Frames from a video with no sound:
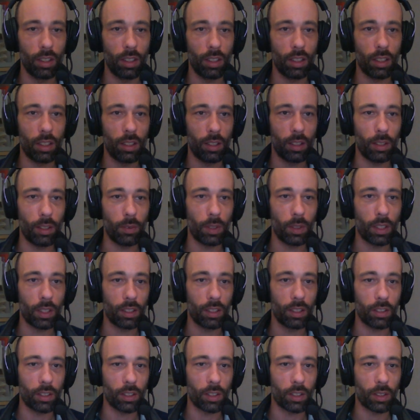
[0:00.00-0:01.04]
and we can
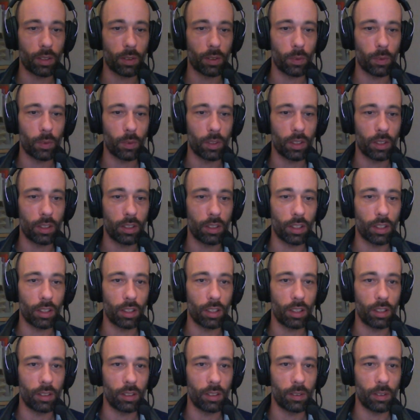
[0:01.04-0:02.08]
talk with each other
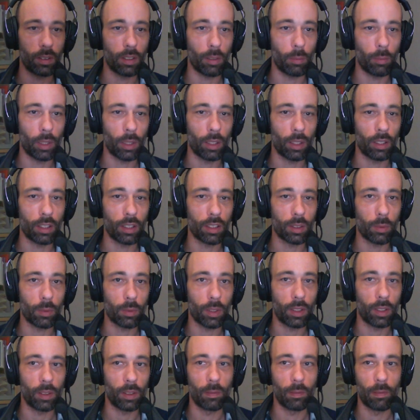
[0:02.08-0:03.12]
about it as well.